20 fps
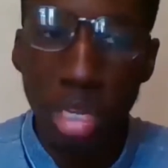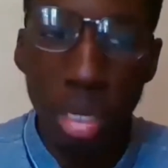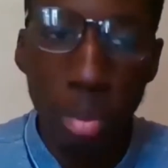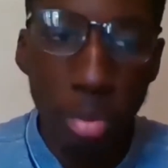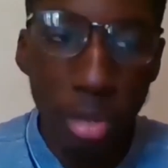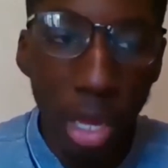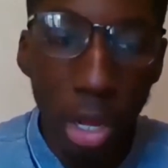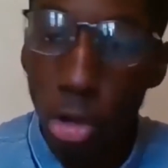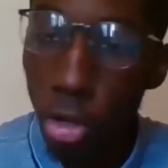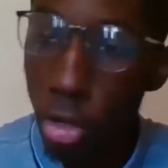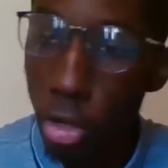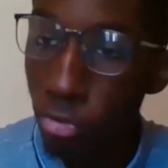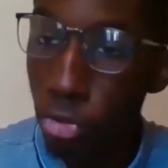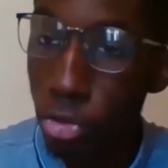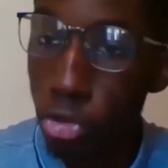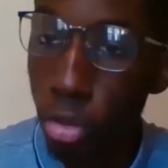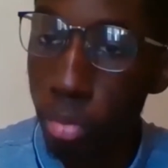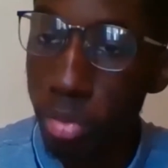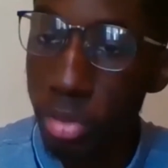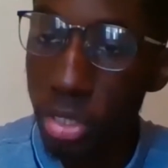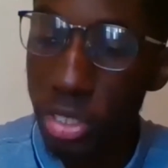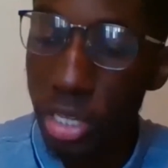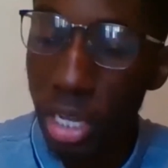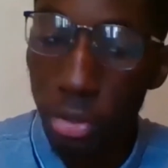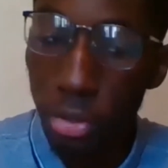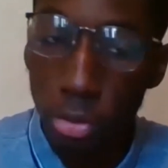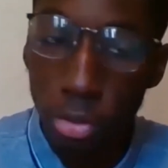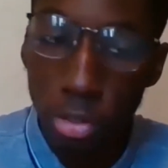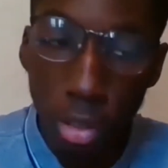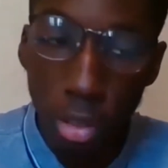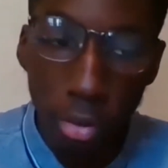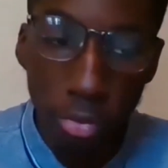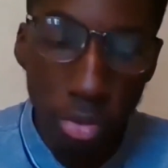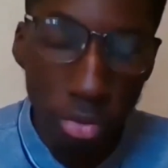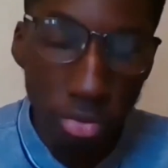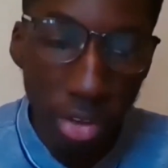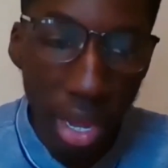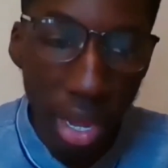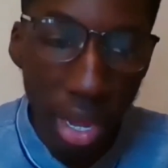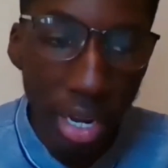of people that are looking for jobs just like yourself,
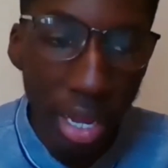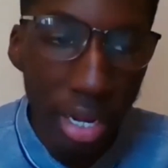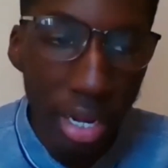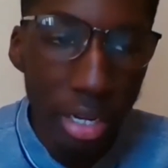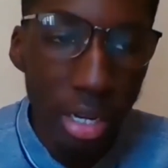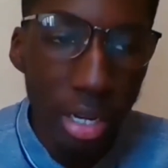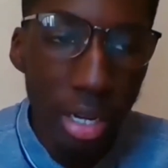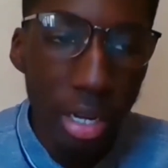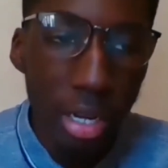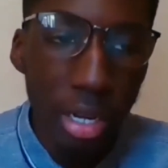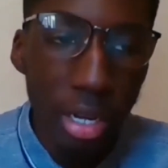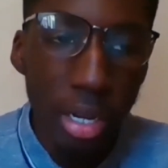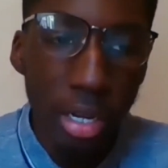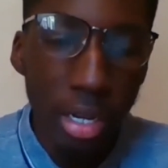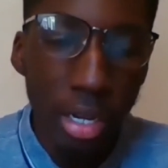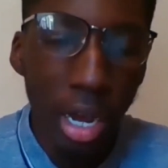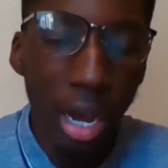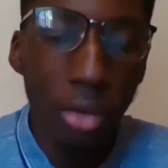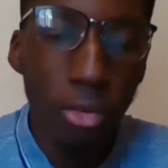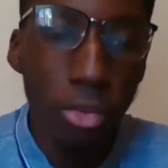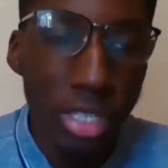Divine. And I'm